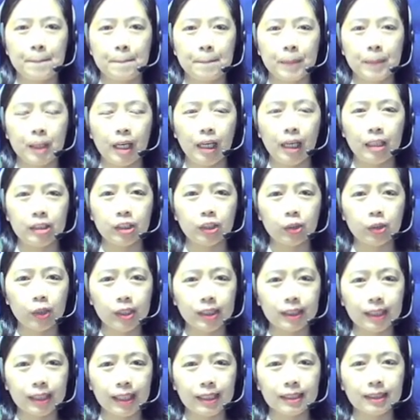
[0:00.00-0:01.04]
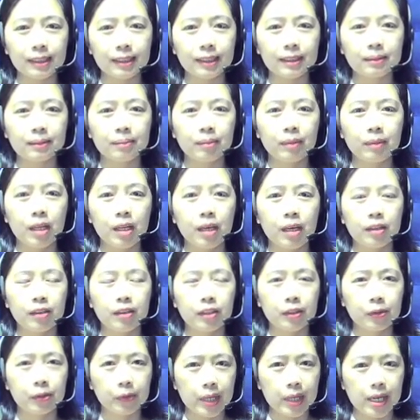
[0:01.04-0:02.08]
Okay, choices: the
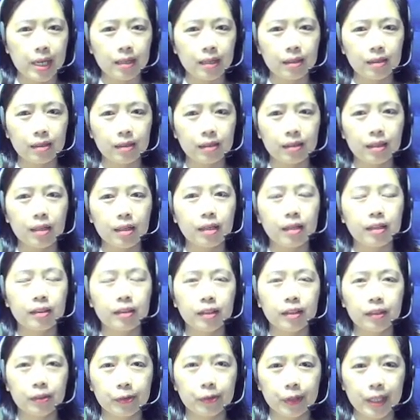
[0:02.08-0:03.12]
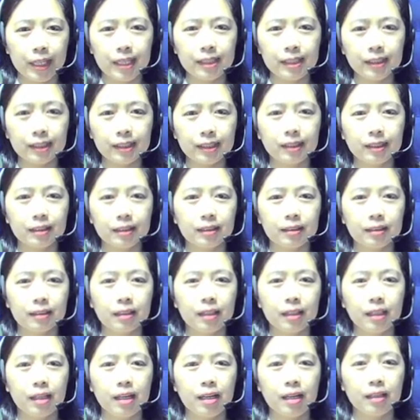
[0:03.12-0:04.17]
green, the greens,
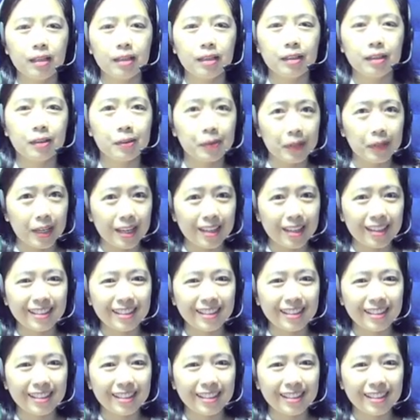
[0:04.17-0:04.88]
green,